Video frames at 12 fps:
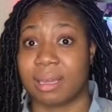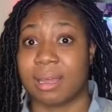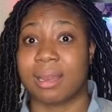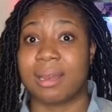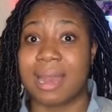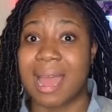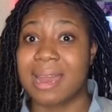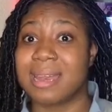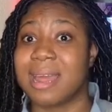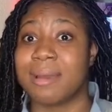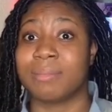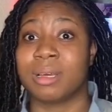Let
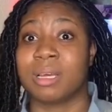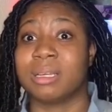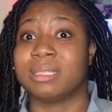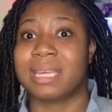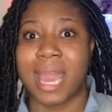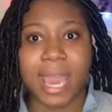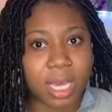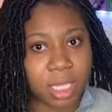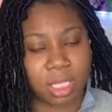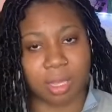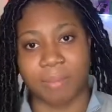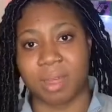them take
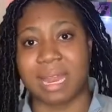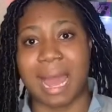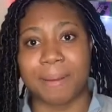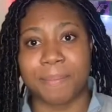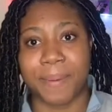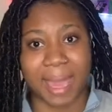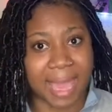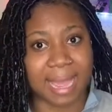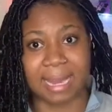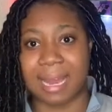some of that pain.